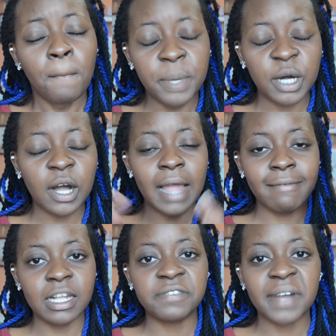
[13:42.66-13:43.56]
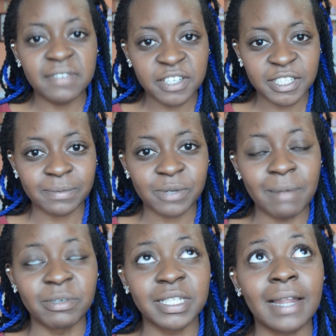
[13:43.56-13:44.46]
But I reached 500
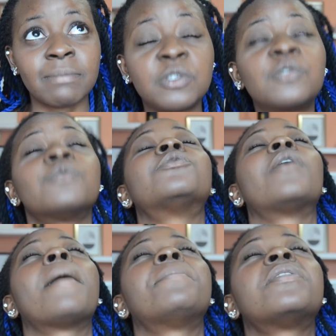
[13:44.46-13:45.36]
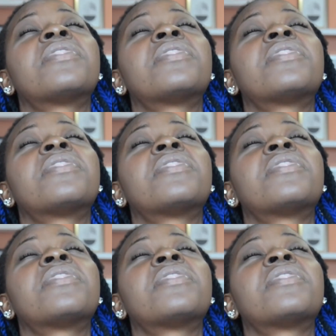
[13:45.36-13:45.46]
subscribers and I'm so happy.